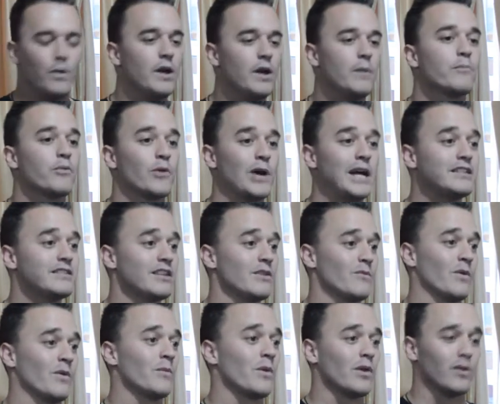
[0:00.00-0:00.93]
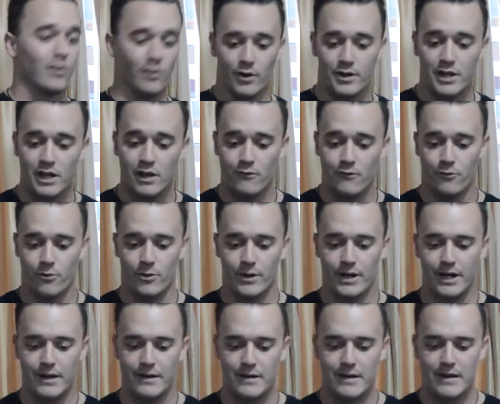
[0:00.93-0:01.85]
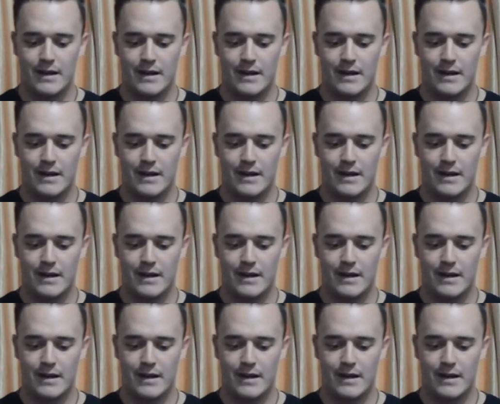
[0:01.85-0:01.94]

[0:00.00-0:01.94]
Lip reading: We embrace it when we're looking for it.